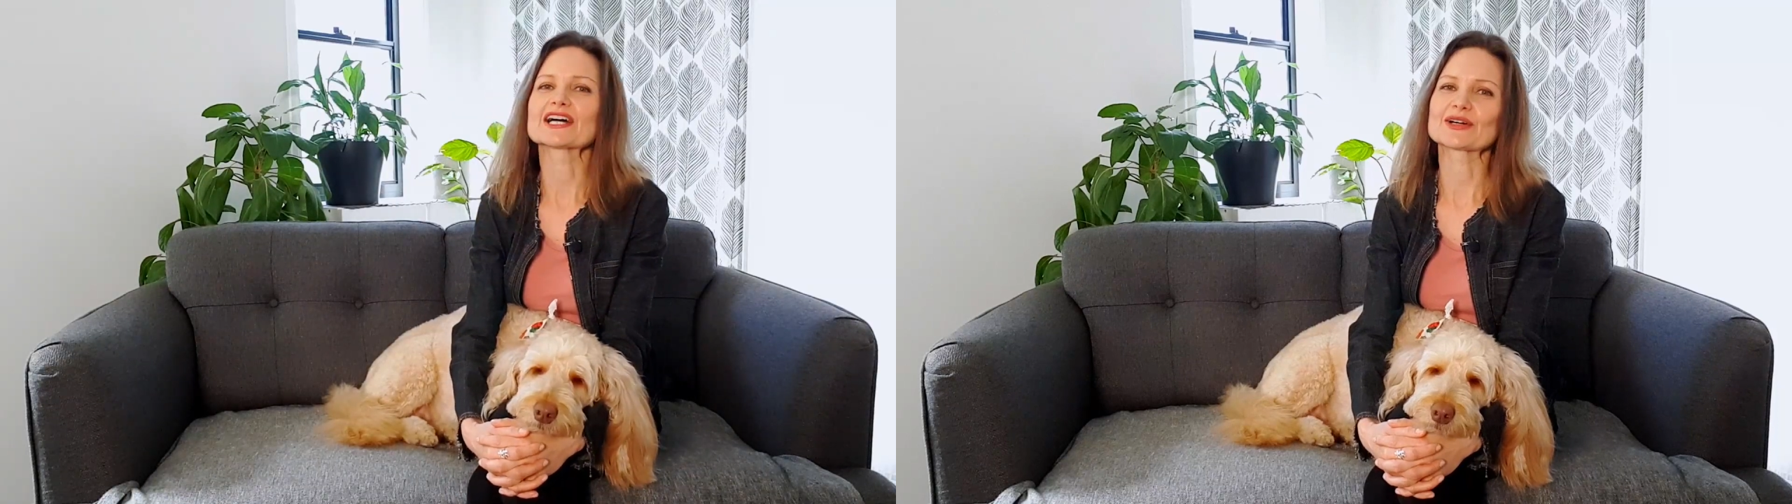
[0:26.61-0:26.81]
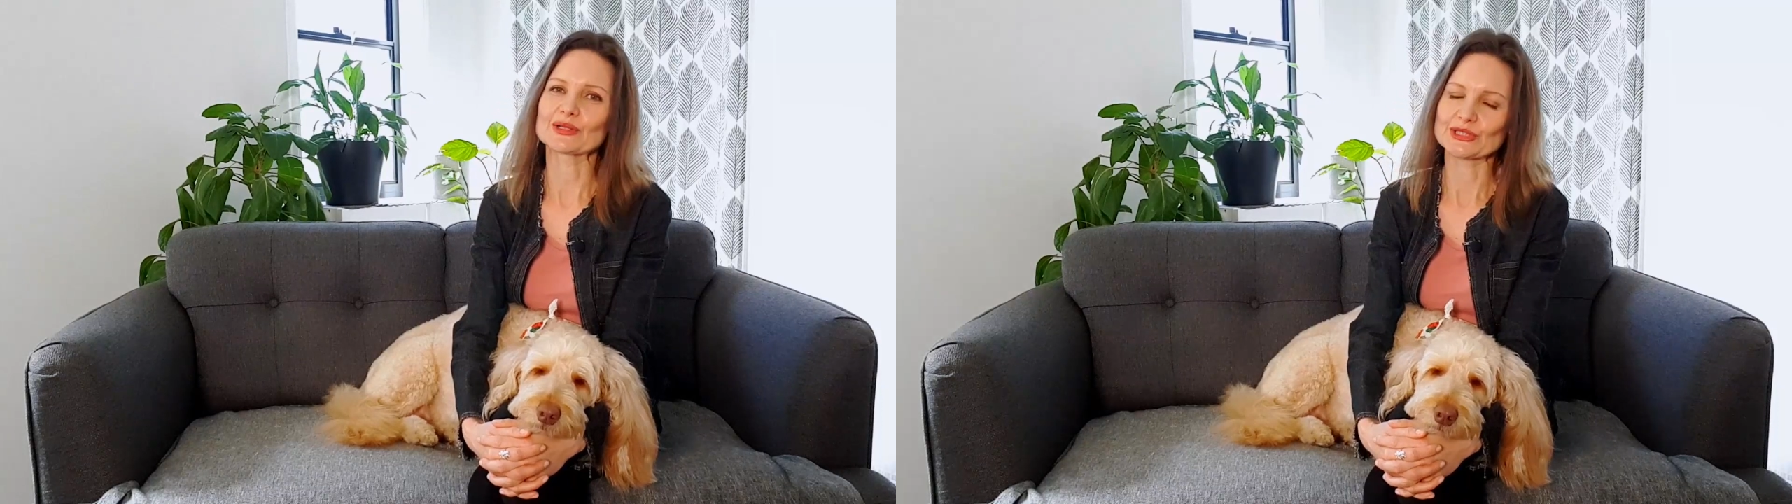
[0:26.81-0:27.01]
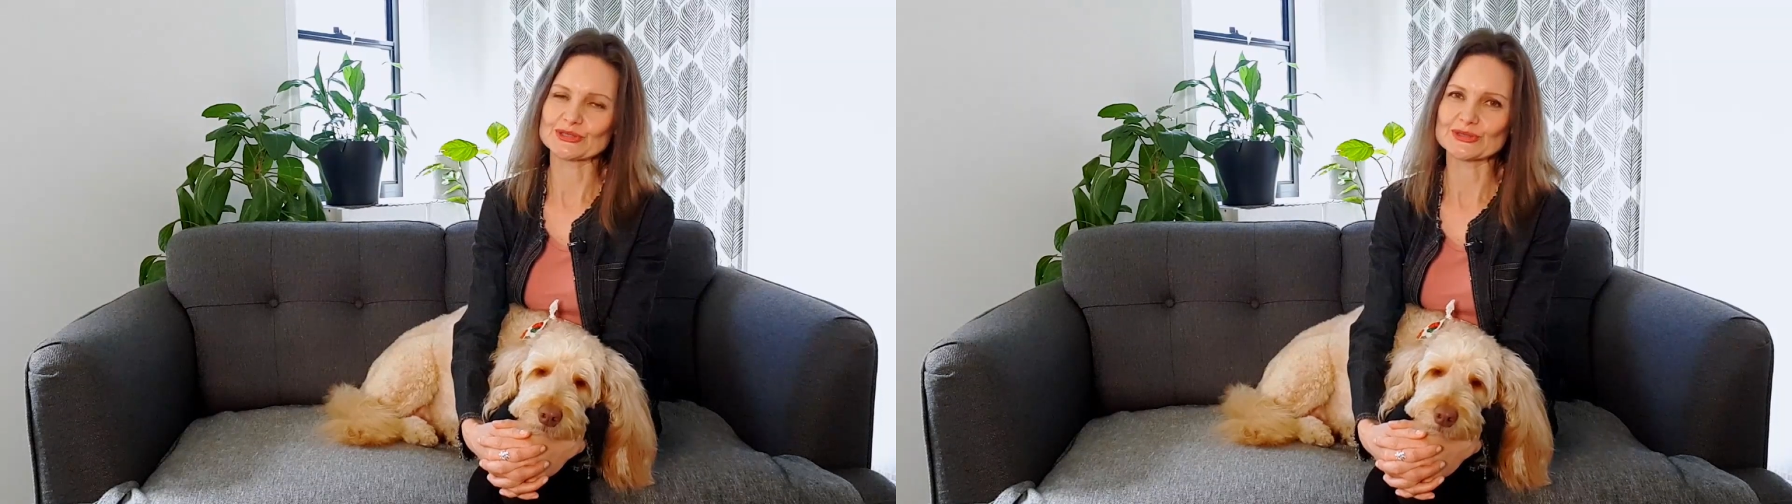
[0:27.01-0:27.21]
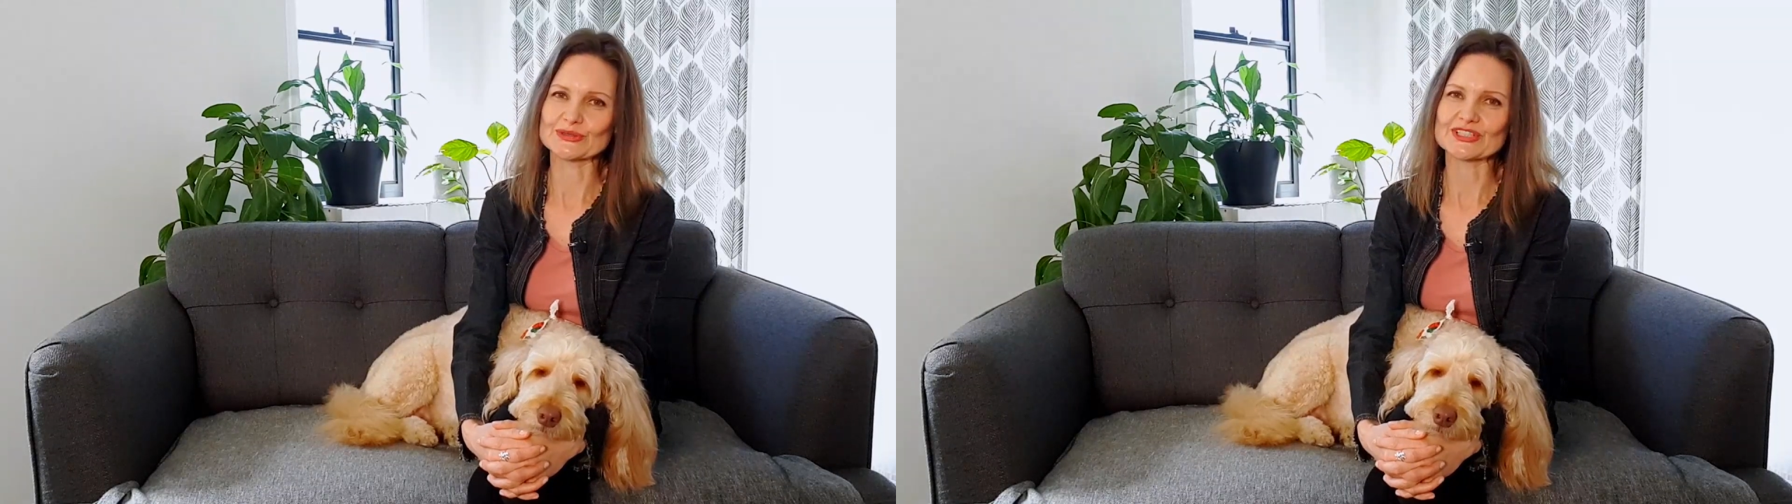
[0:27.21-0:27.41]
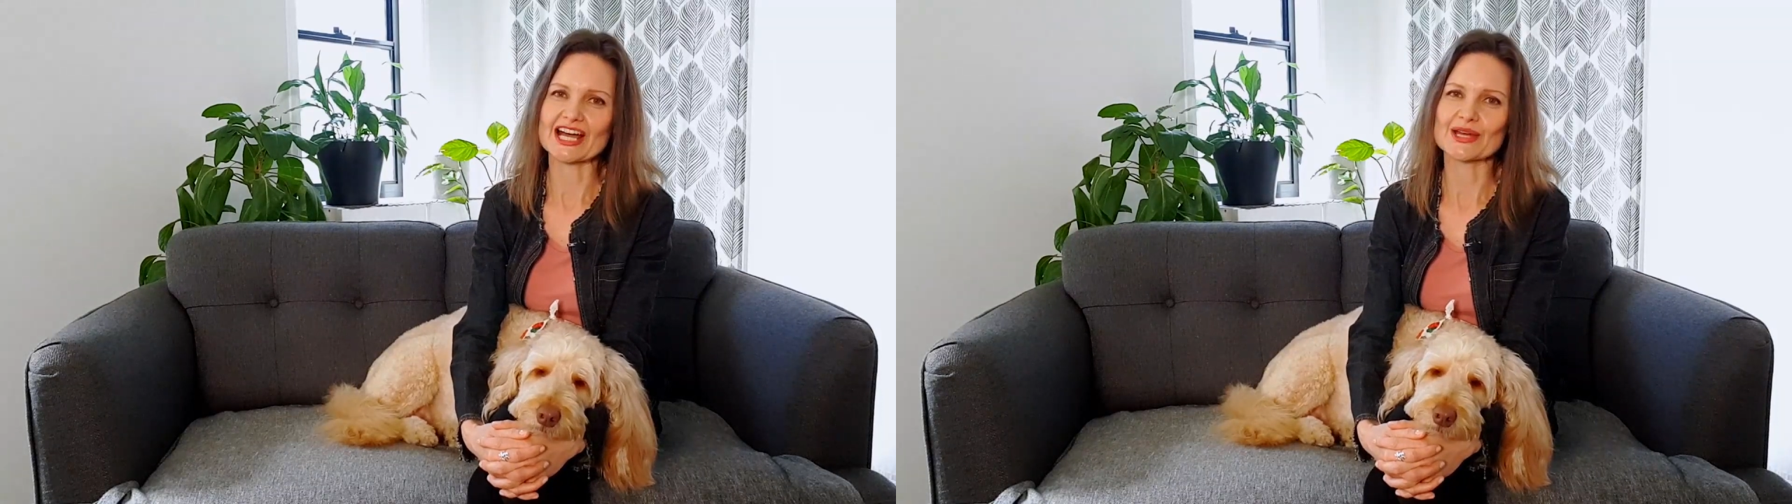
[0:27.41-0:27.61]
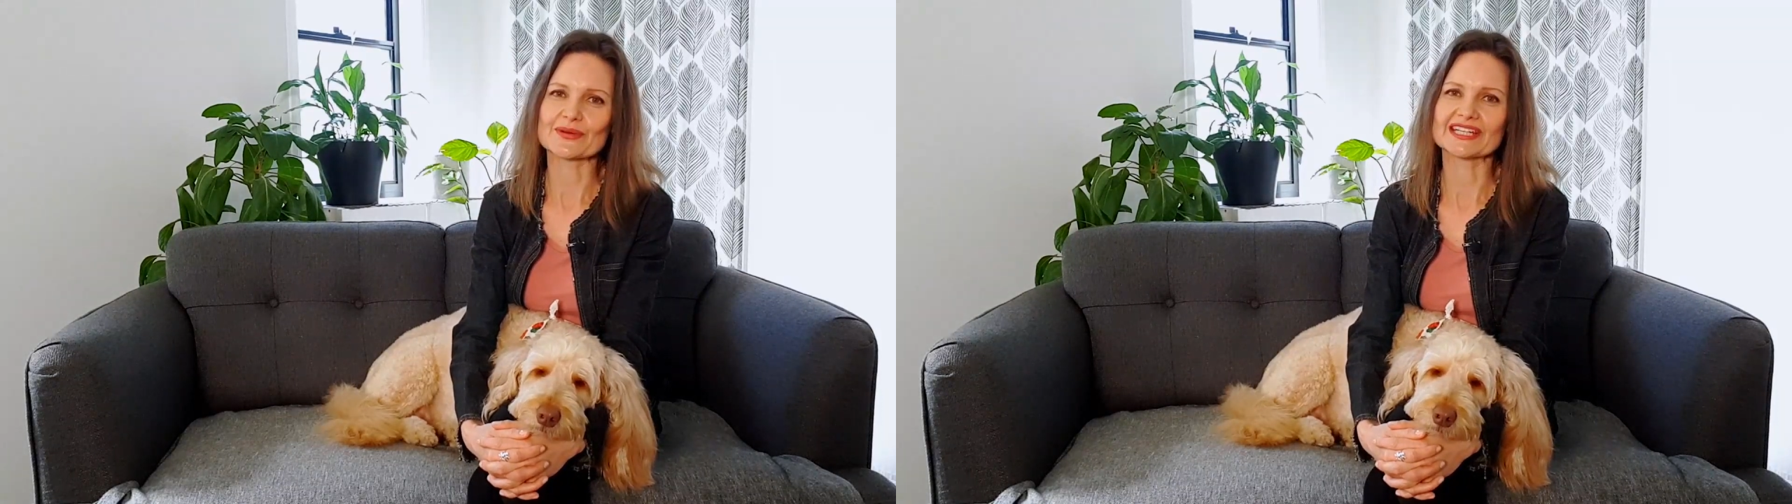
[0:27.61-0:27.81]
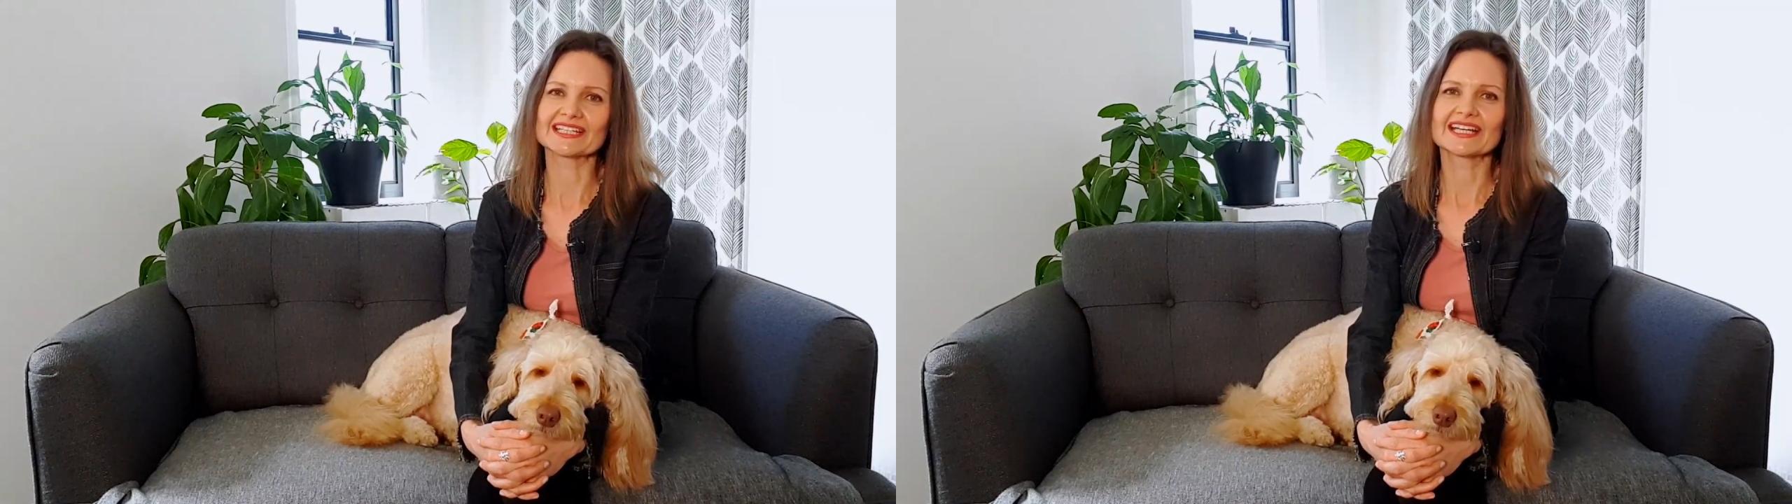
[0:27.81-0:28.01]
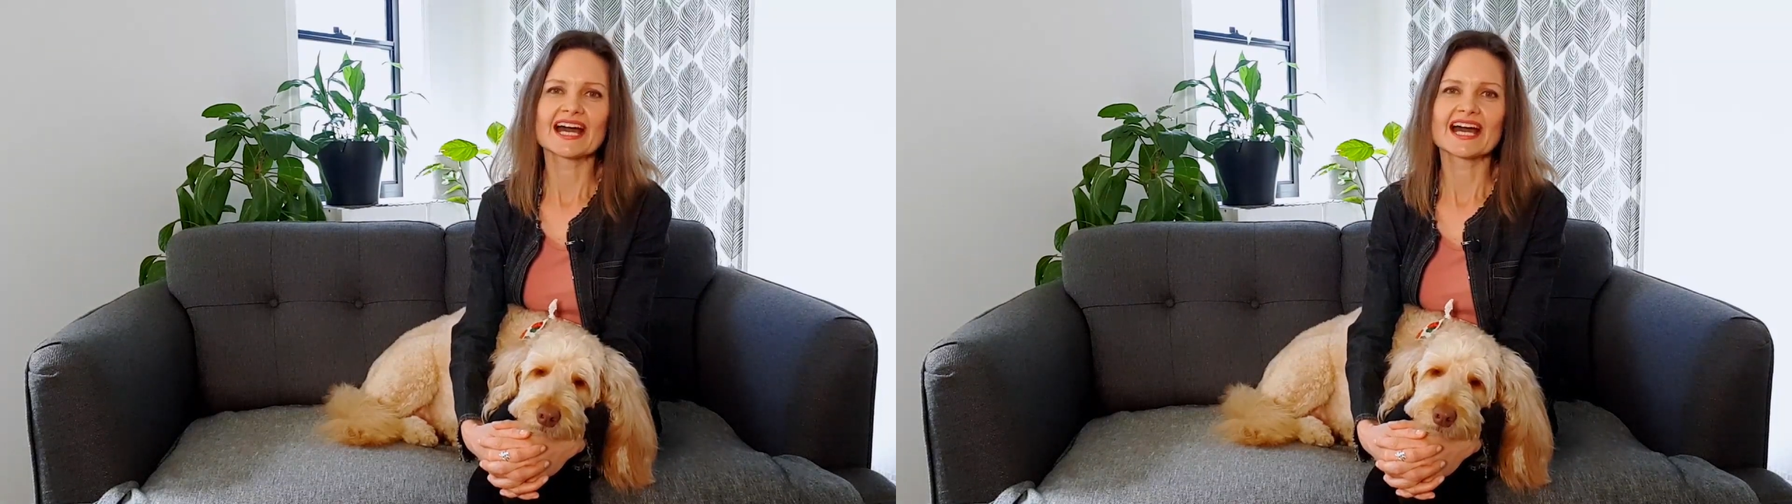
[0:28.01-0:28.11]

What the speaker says: Goldendoodle diary.